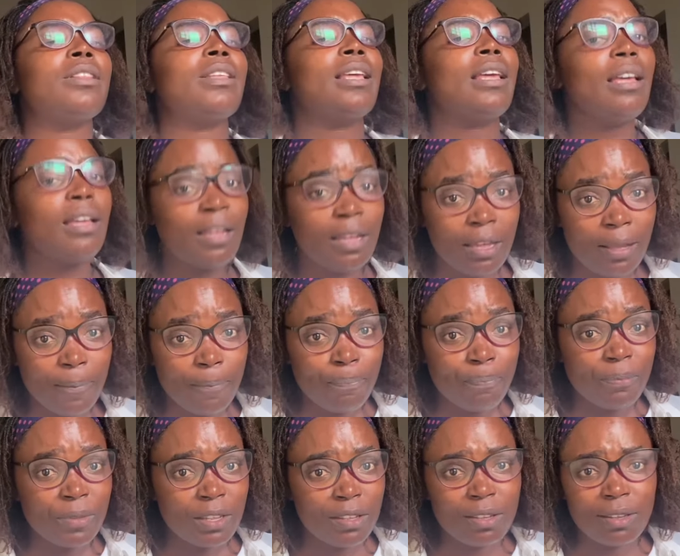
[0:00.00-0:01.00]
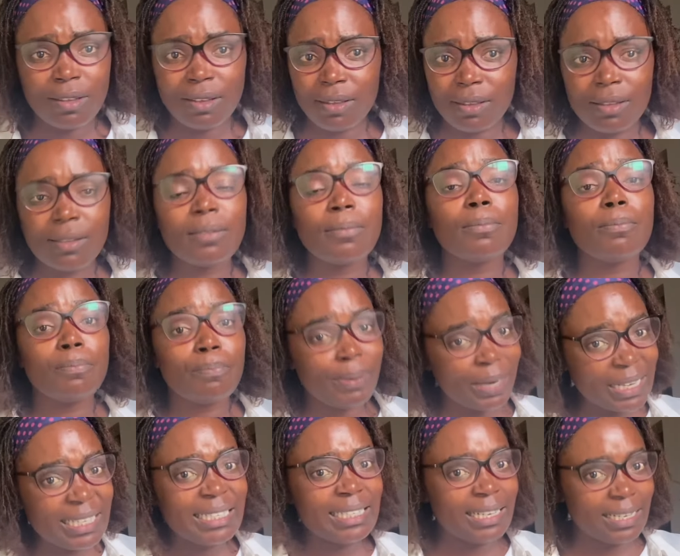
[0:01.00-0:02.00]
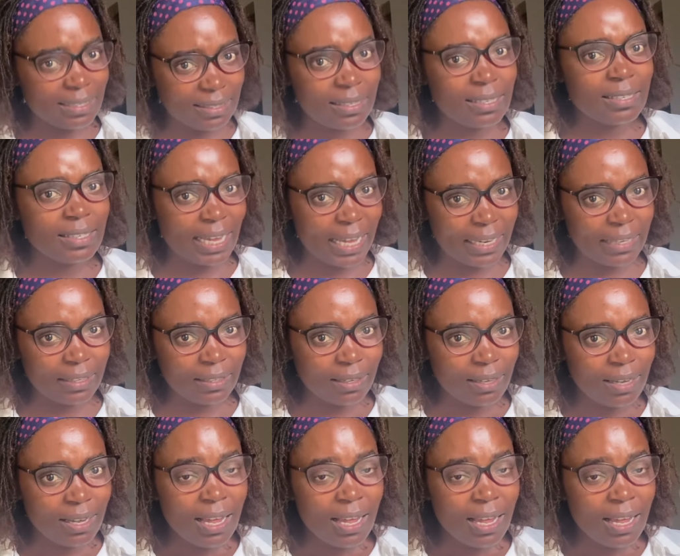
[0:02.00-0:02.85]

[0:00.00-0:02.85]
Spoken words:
the presidency side.